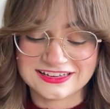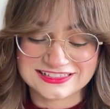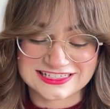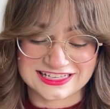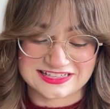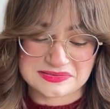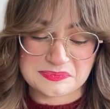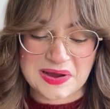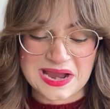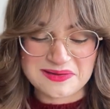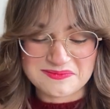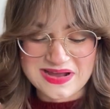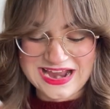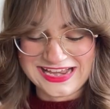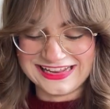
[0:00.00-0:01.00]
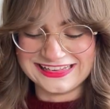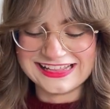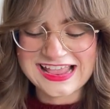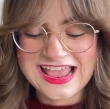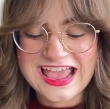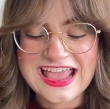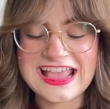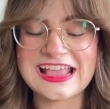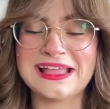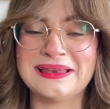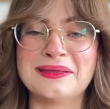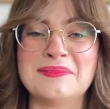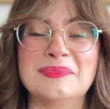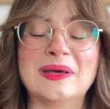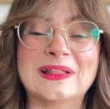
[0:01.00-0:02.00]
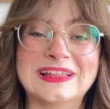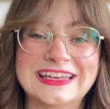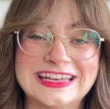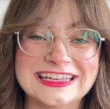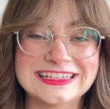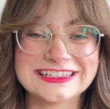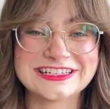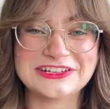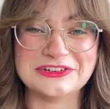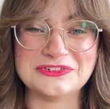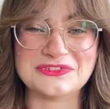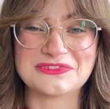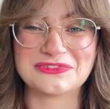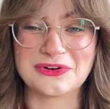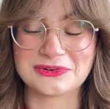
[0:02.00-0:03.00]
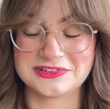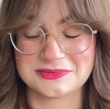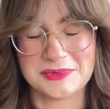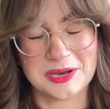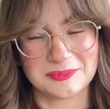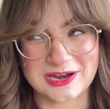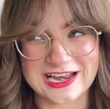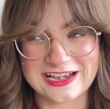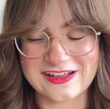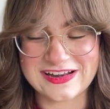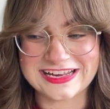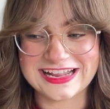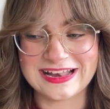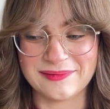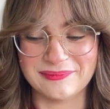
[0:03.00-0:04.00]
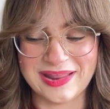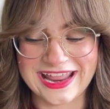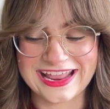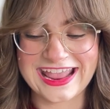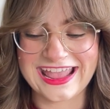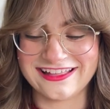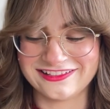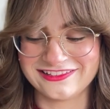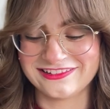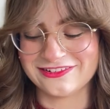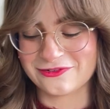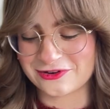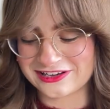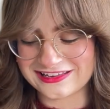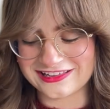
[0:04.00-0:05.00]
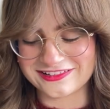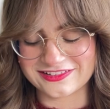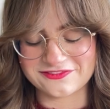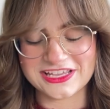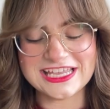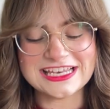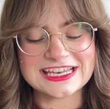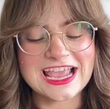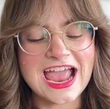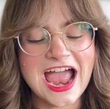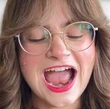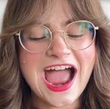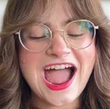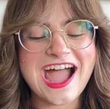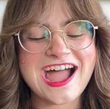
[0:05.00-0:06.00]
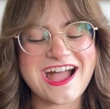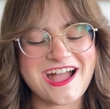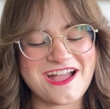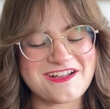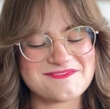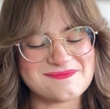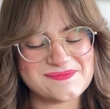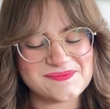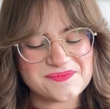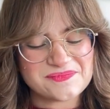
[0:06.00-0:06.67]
despite my inability to focus my brain on it and make head nor tails of it. And